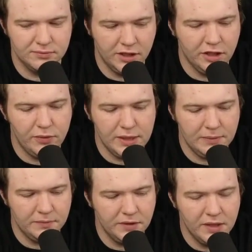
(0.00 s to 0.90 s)
You know what?
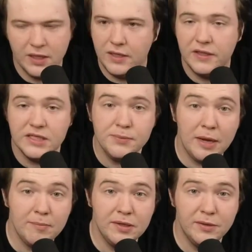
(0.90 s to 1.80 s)
This
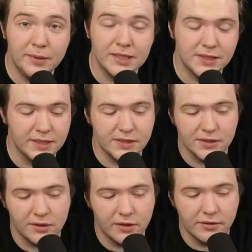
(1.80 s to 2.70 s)
might be the best case
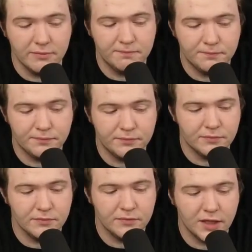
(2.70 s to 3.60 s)
scenario.
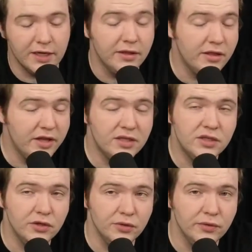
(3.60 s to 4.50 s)
I didn't think to
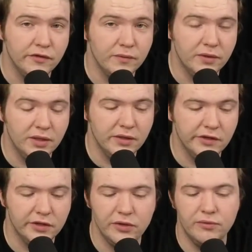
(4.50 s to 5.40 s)
do
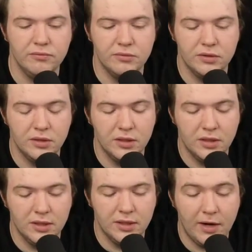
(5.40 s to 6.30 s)
the glue.
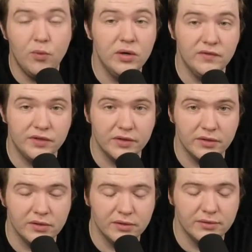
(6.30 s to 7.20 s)
I would have done the
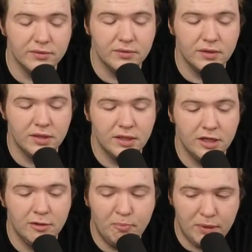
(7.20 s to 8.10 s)
glue.
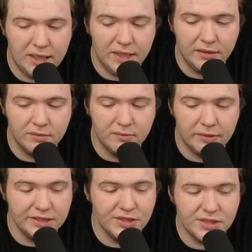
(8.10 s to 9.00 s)
But
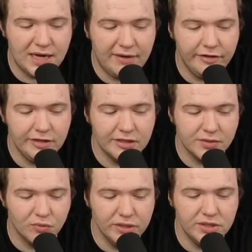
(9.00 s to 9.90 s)
by just having
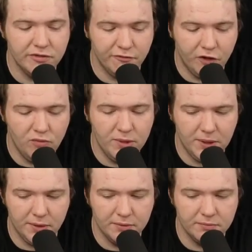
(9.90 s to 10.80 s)
this rigid foam
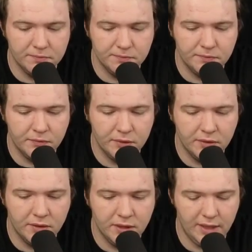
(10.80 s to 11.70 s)
here
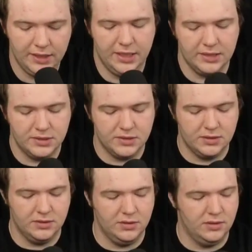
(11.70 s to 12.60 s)
against